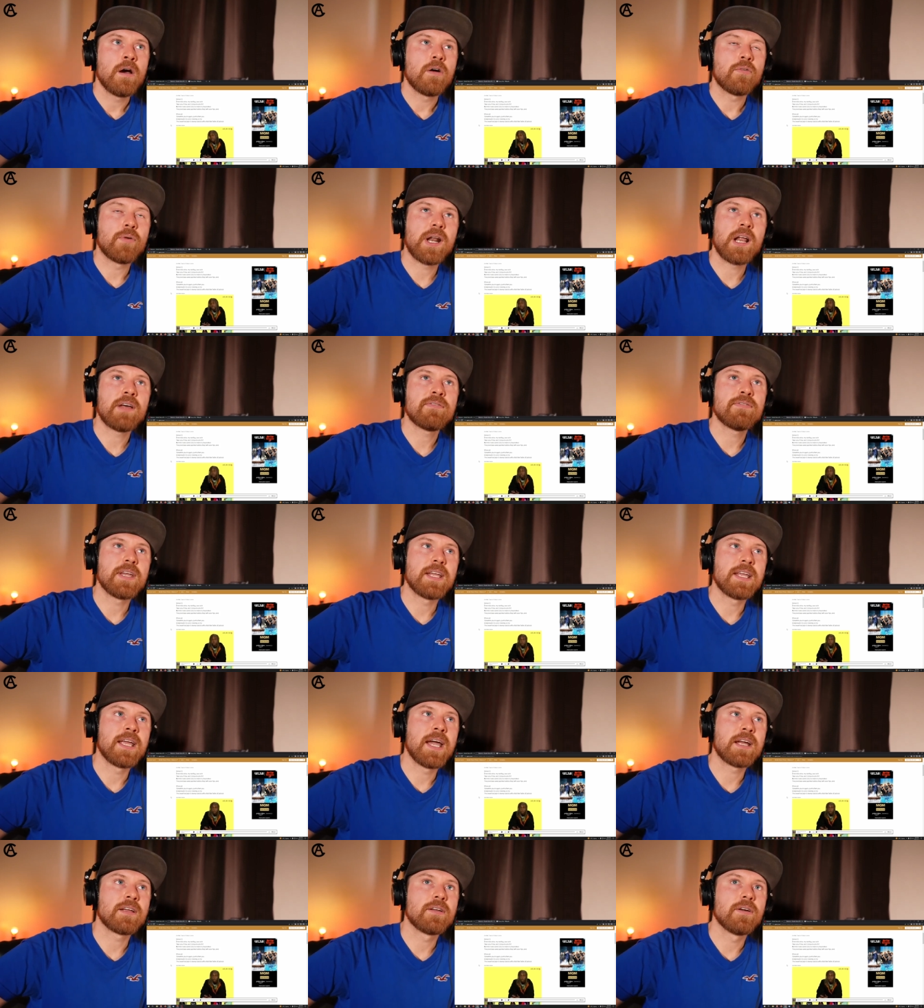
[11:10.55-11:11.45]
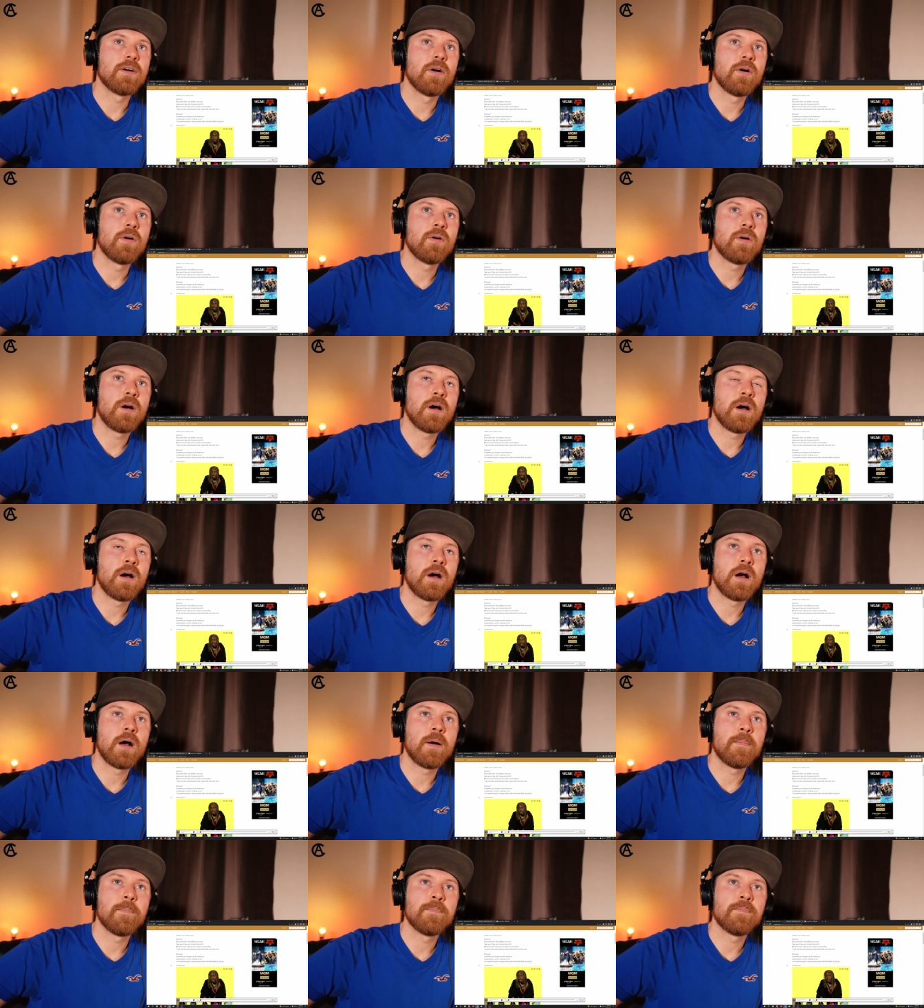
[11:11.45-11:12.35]
right off the get go,
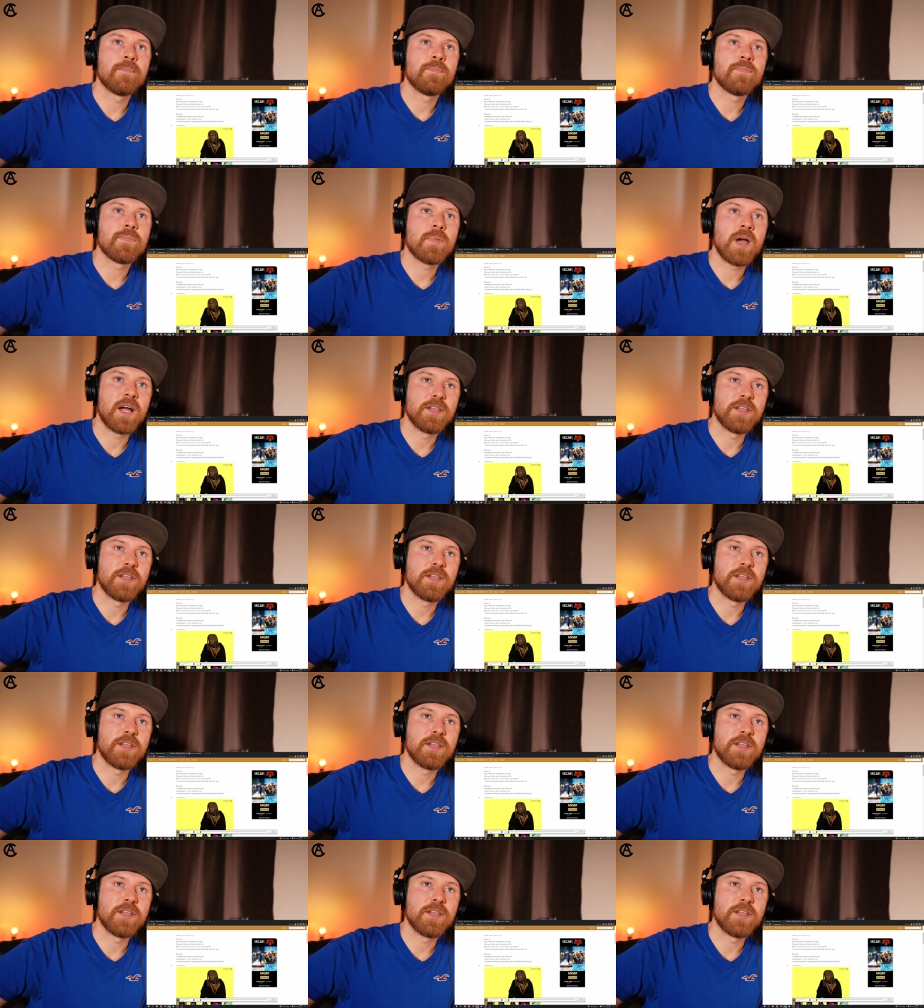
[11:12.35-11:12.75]
um,